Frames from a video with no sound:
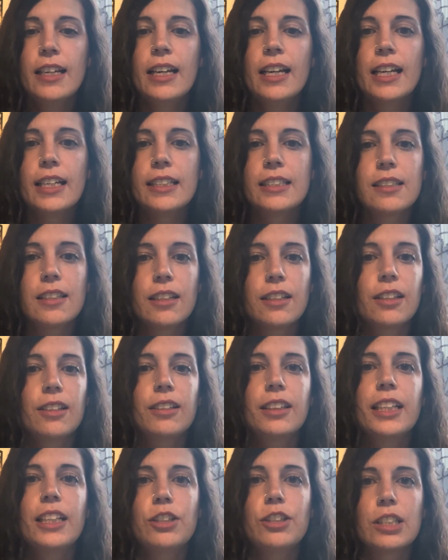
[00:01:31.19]
It's
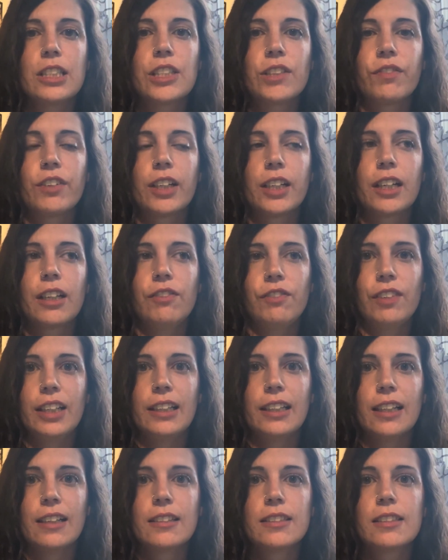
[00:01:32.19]
literally just for
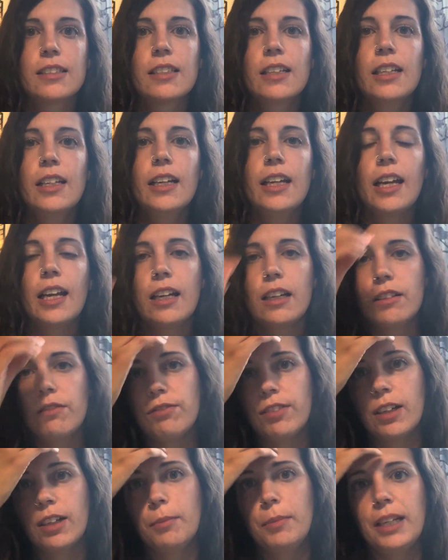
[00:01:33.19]
convenience and
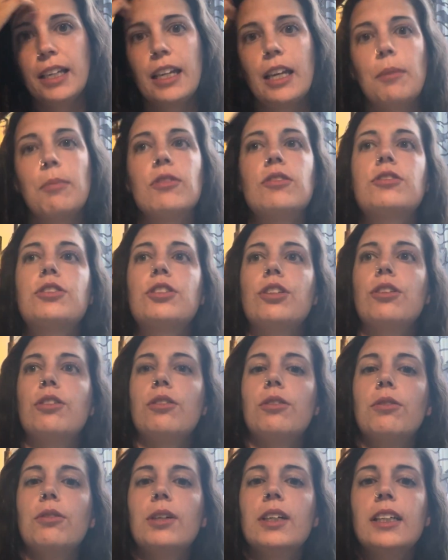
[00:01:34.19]
for being able
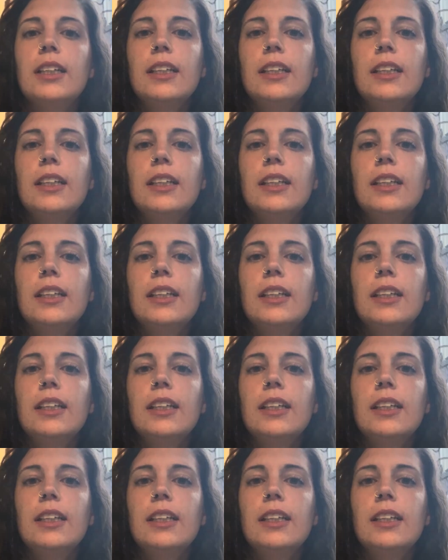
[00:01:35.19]
to